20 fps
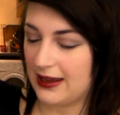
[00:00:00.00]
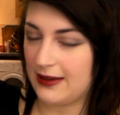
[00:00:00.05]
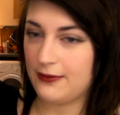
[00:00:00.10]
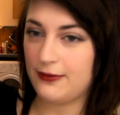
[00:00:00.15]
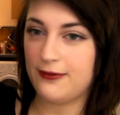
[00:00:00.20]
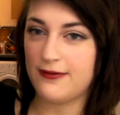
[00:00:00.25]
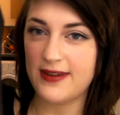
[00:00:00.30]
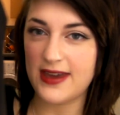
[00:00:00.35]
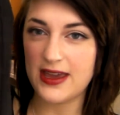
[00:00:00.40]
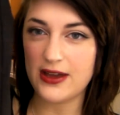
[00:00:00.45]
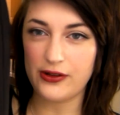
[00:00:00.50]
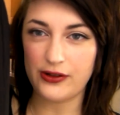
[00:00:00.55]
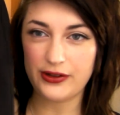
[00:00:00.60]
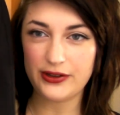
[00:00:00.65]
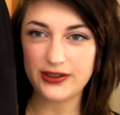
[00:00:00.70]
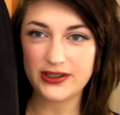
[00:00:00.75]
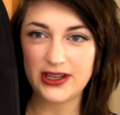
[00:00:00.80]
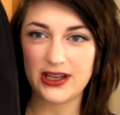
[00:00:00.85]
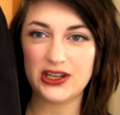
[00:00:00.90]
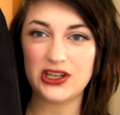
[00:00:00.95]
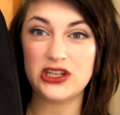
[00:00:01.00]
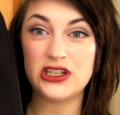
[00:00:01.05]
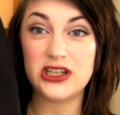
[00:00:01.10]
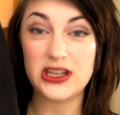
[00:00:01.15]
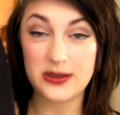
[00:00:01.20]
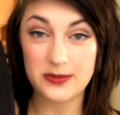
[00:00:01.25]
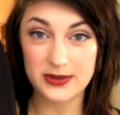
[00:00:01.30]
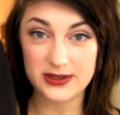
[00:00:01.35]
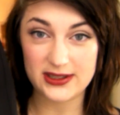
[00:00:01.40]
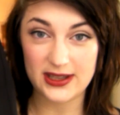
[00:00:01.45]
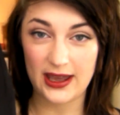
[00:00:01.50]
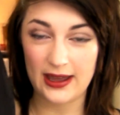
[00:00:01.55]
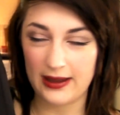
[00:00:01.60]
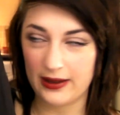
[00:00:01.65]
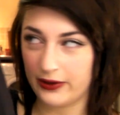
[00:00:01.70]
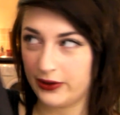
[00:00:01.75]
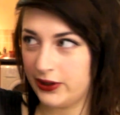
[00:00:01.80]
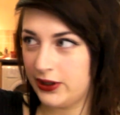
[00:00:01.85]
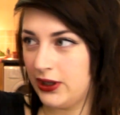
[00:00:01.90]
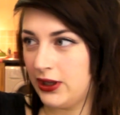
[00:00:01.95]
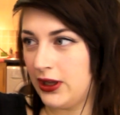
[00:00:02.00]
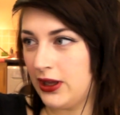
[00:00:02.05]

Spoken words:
It feels cheap as hell.